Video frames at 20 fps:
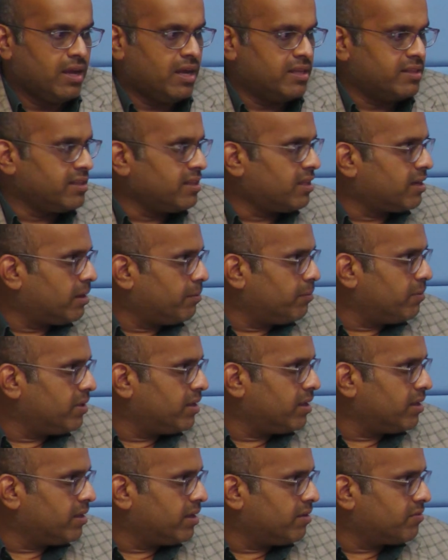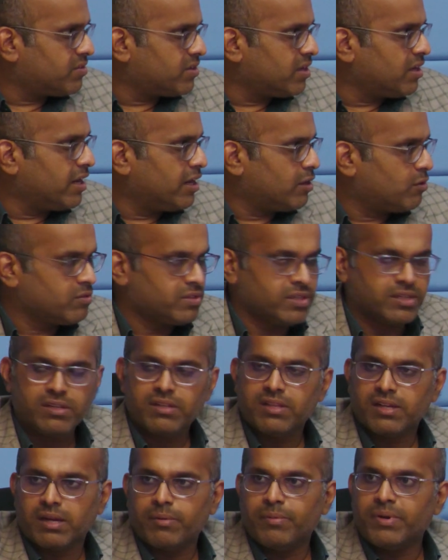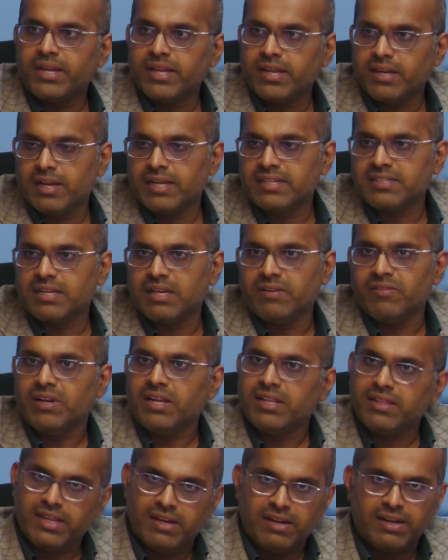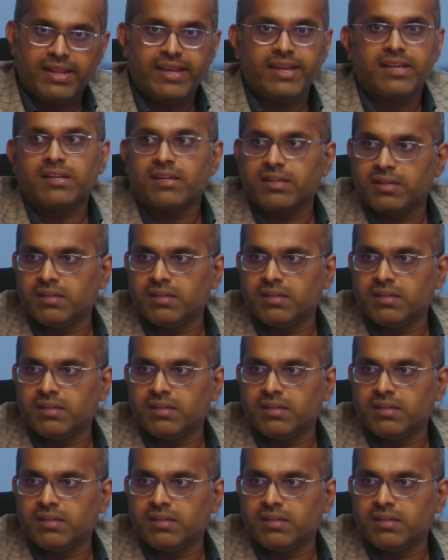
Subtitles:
I think they have still had to sit in the committee at national level, and they'll take